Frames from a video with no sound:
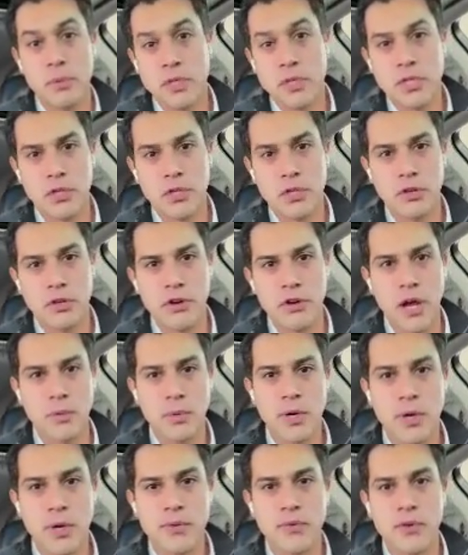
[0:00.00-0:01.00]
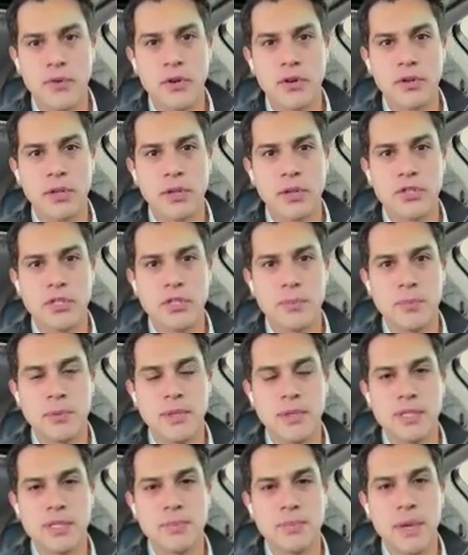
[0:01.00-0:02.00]
particularly Groundwork for your leadership
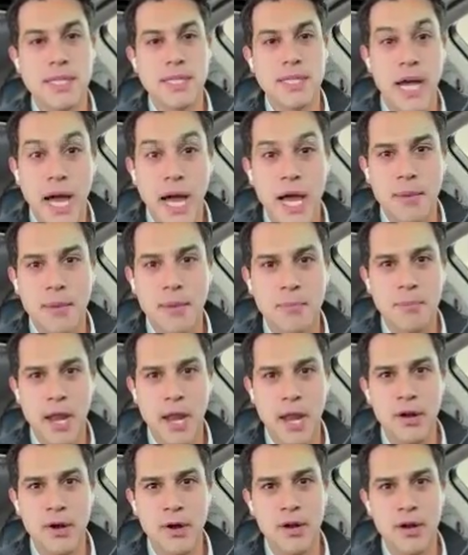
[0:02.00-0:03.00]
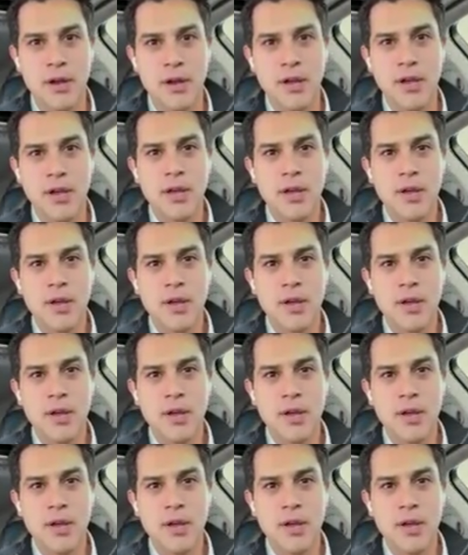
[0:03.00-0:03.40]
in this space. I am better